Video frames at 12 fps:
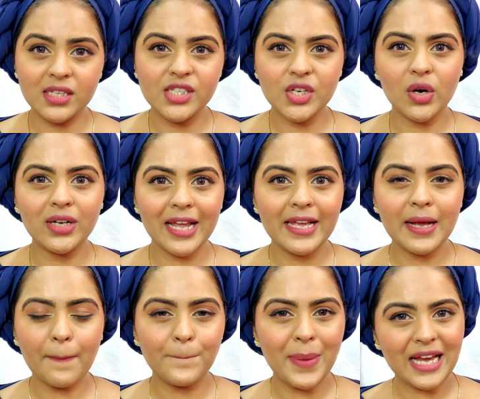does not
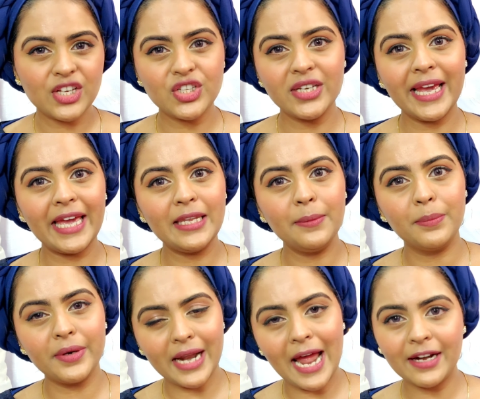like bashing any
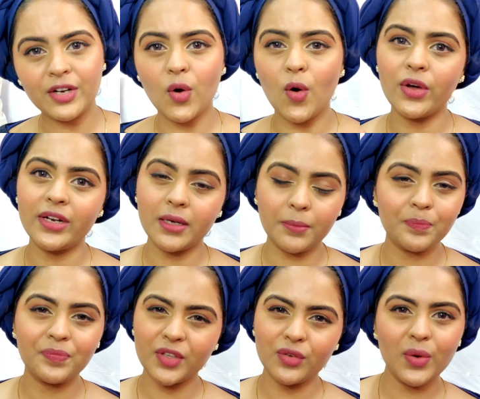brand or
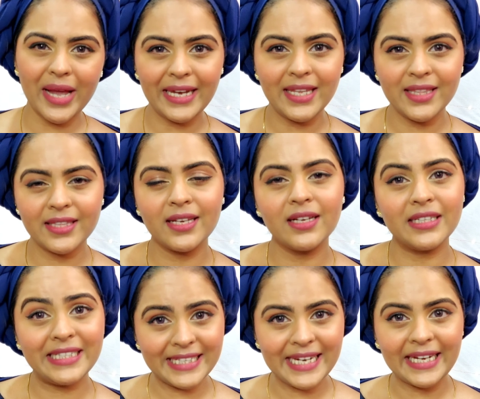um, you know anything
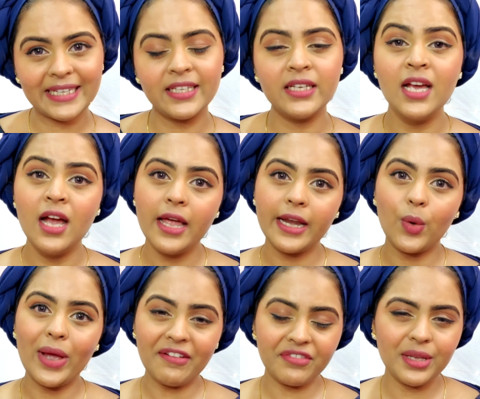directly.
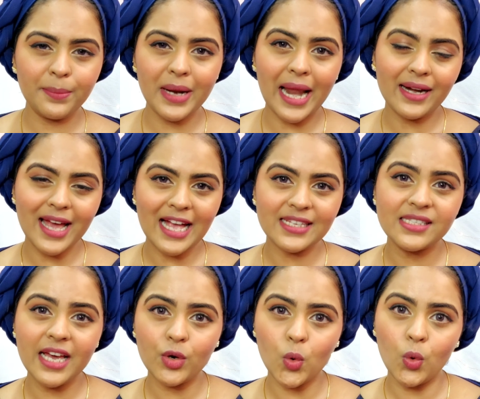Now every brand
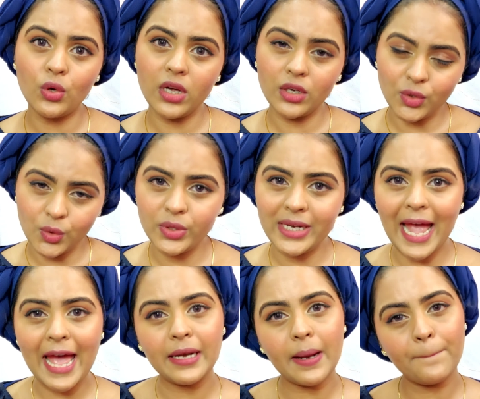has their own good
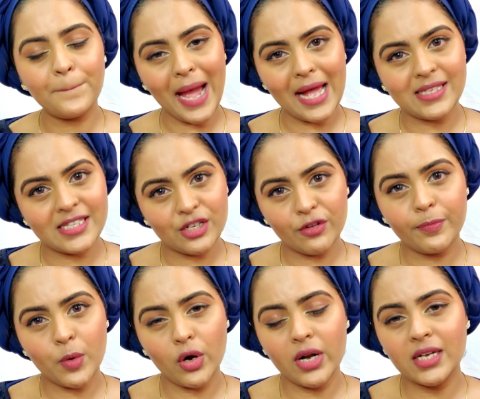and bad set
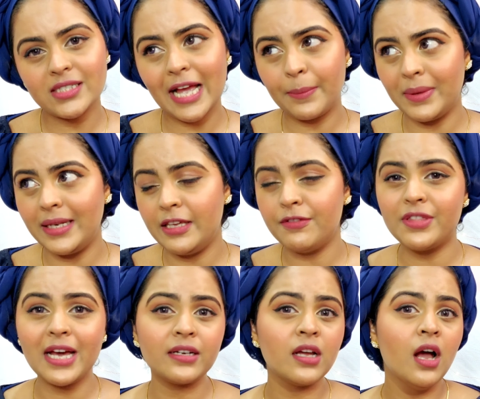of products. I
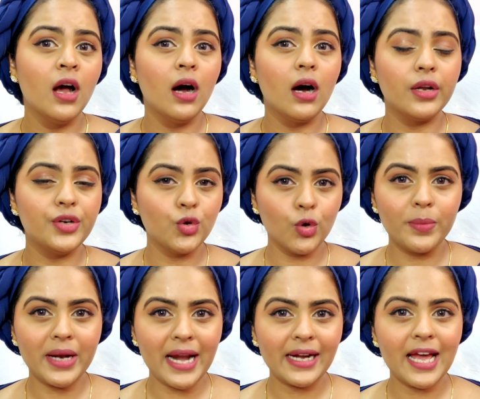believe that uh, no
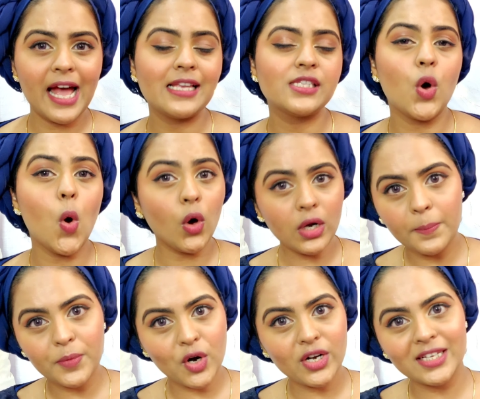brand has all
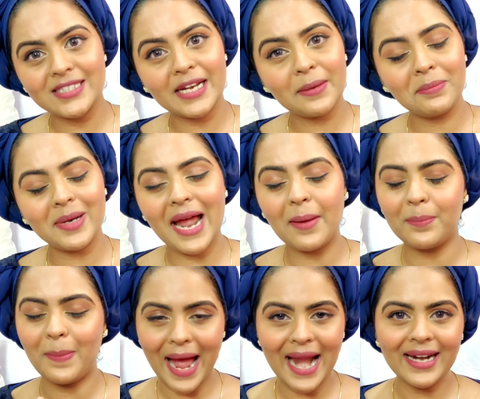products that are
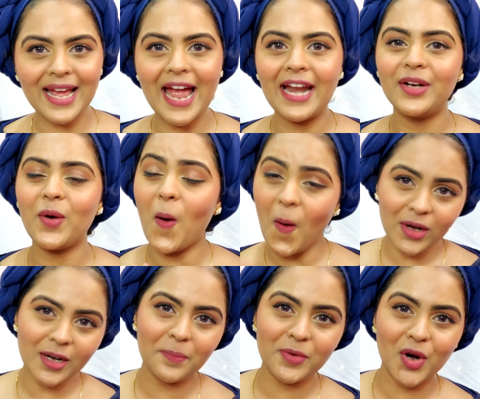bad and
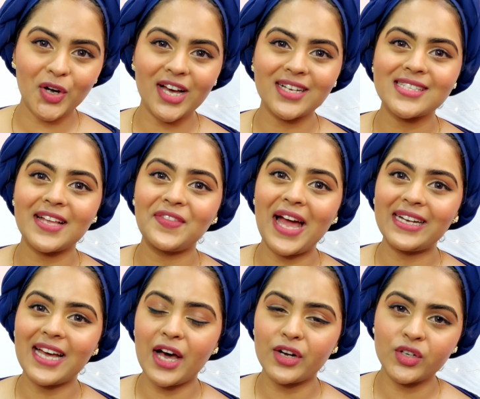all products
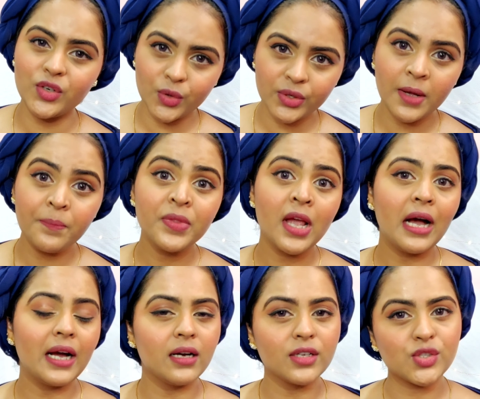that are good.
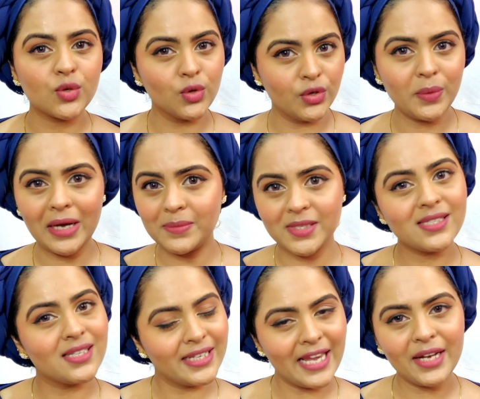Uh, so Good Vibes
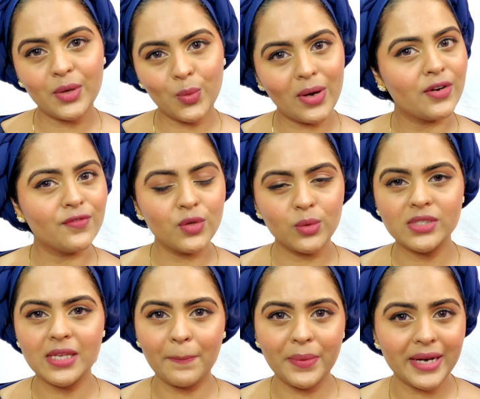is again one of
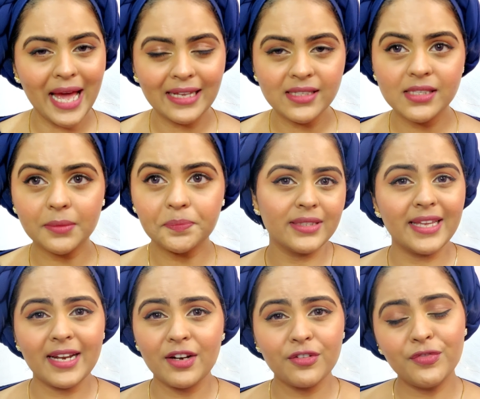those brands.
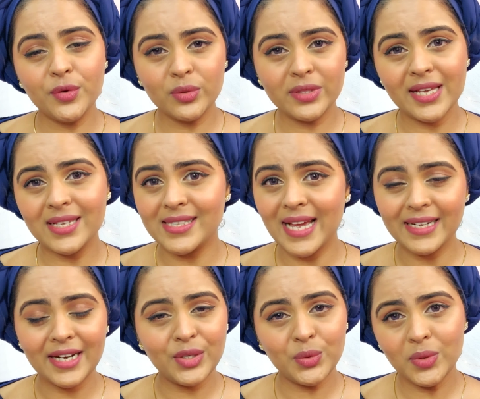There are a few things
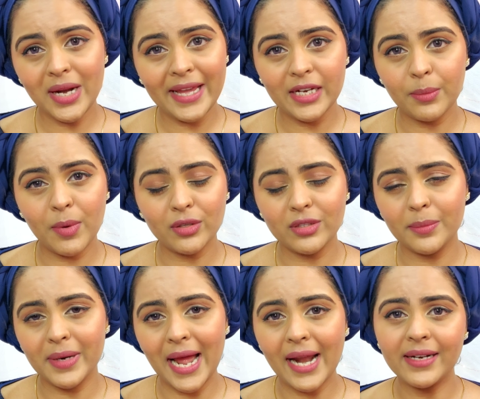that I do like about the
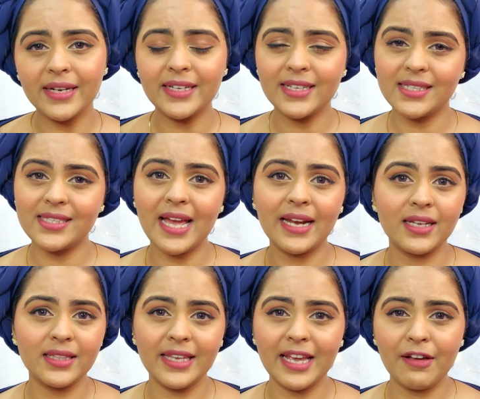brand. It is
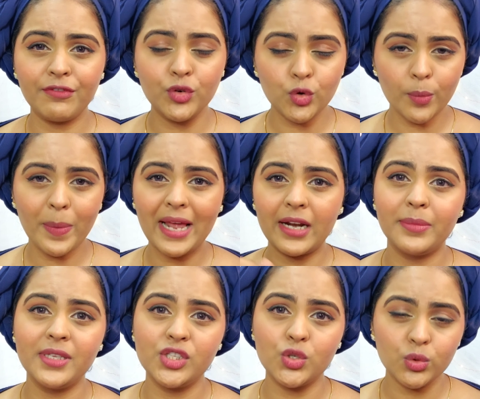that they have no
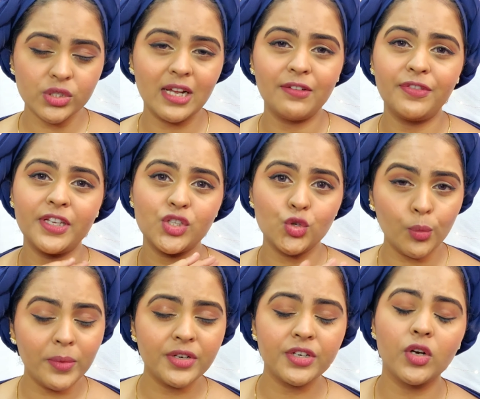parabens, no sulfates, no
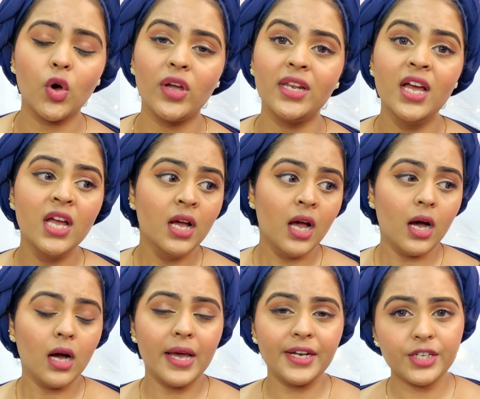mineral oil,
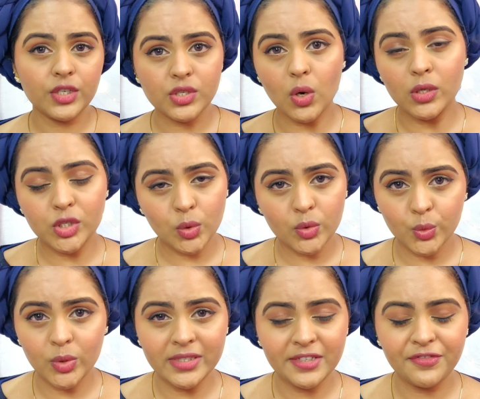uh, and it is also
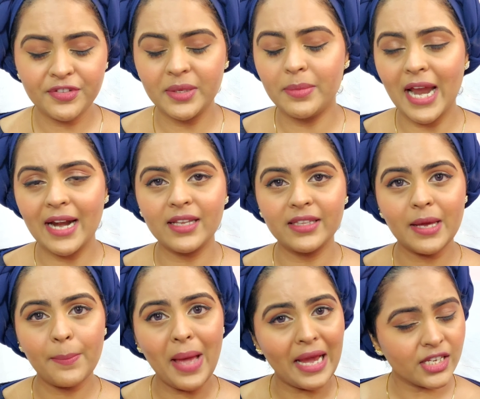cruelty free brand
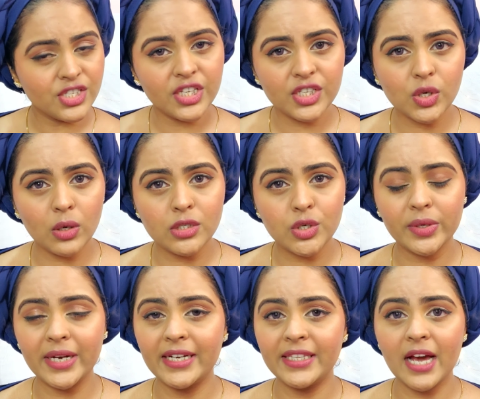their packaging is also
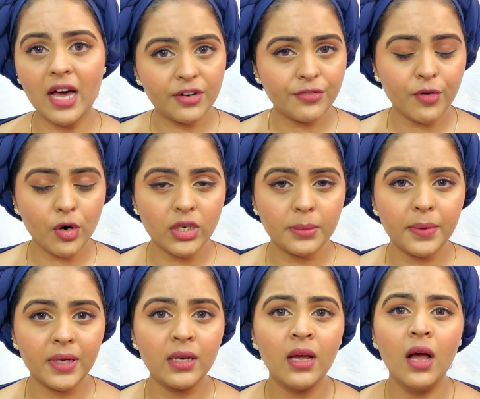great they are
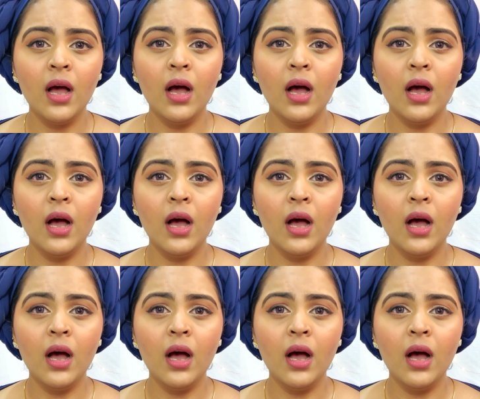affordable